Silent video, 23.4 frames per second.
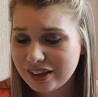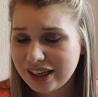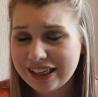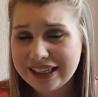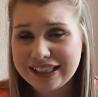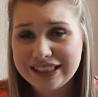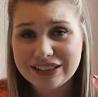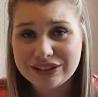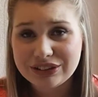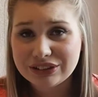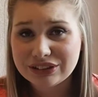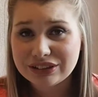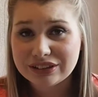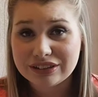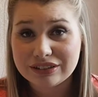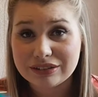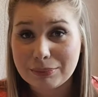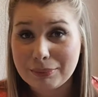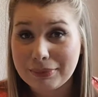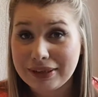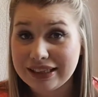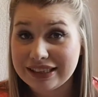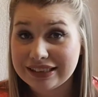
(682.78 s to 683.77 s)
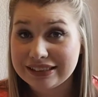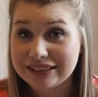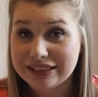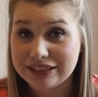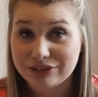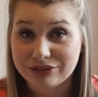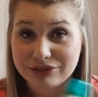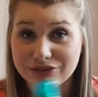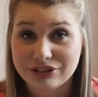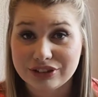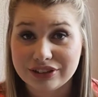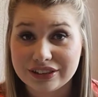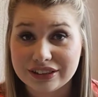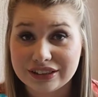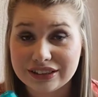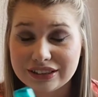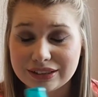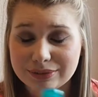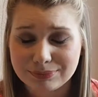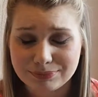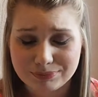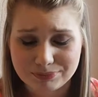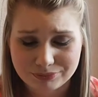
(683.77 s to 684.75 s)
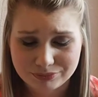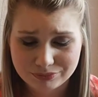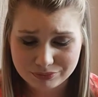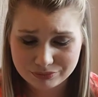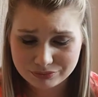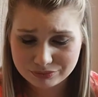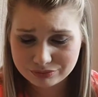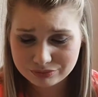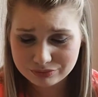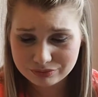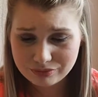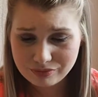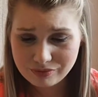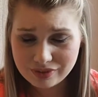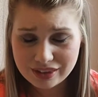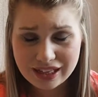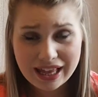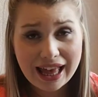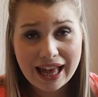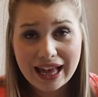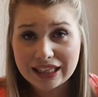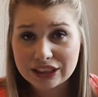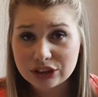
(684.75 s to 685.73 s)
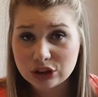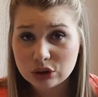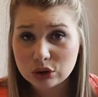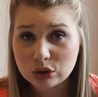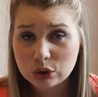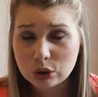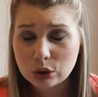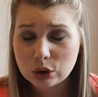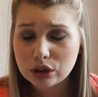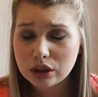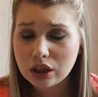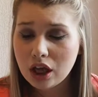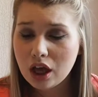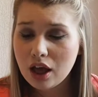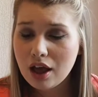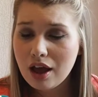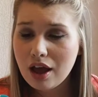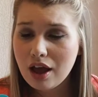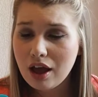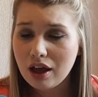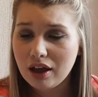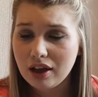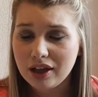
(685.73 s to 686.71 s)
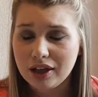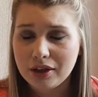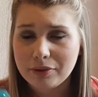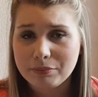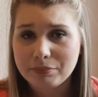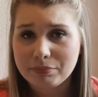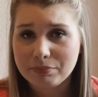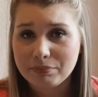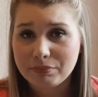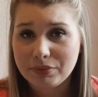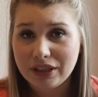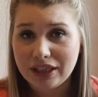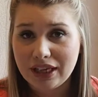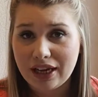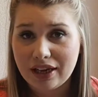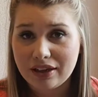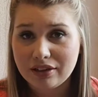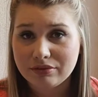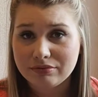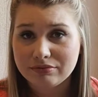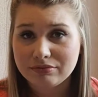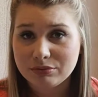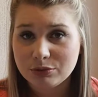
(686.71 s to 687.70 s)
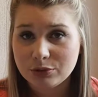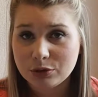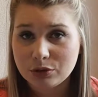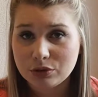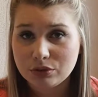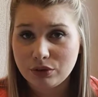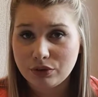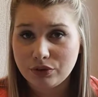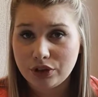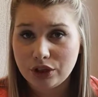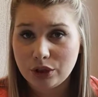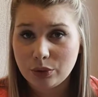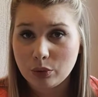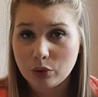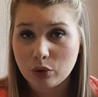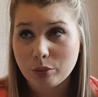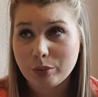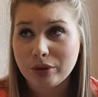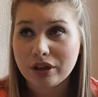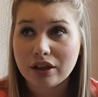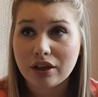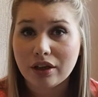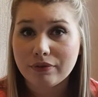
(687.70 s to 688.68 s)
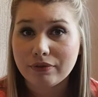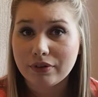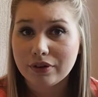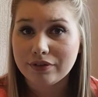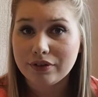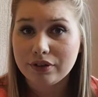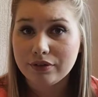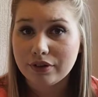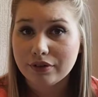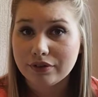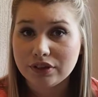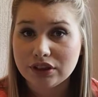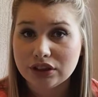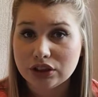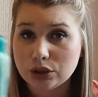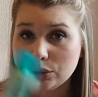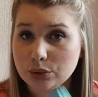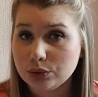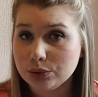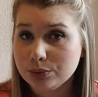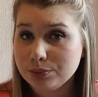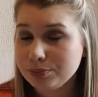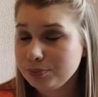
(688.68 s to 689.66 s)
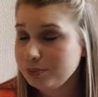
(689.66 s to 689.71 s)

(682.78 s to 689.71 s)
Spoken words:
It doesn't make a difference at all. But again, full review coming very, very soon.